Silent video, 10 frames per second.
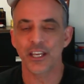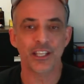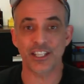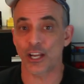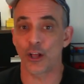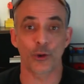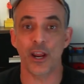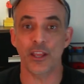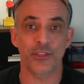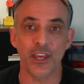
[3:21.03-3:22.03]
said all the
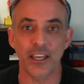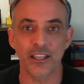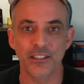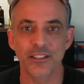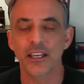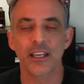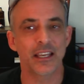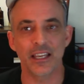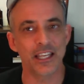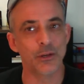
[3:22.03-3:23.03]
right things,
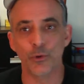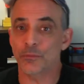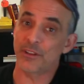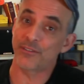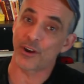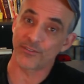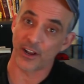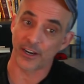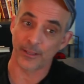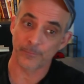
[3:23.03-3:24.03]
he wouldn't be very funny,